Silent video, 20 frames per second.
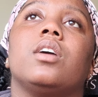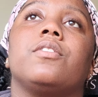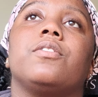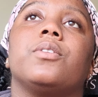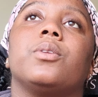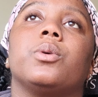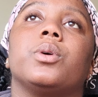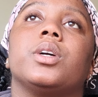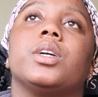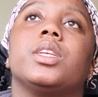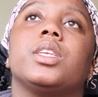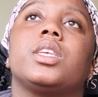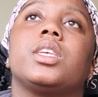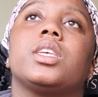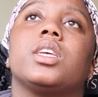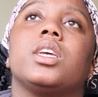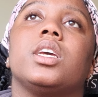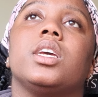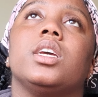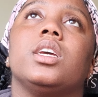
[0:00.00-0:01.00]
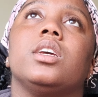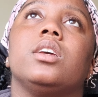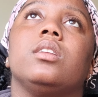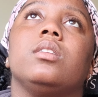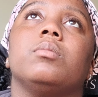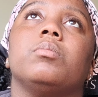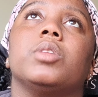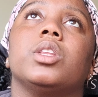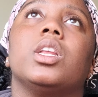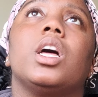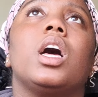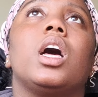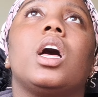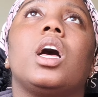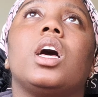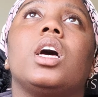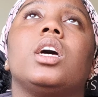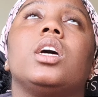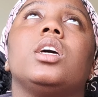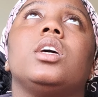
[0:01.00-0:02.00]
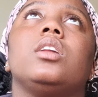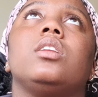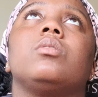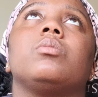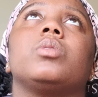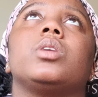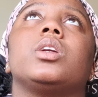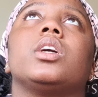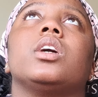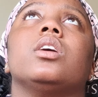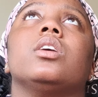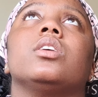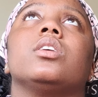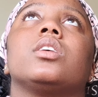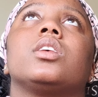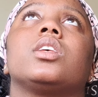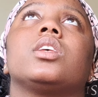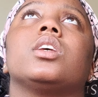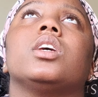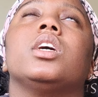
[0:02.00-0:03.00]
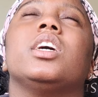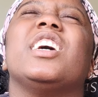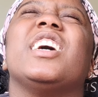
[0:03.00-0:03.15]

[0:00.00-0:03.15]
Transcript: Florence and Milan. What else?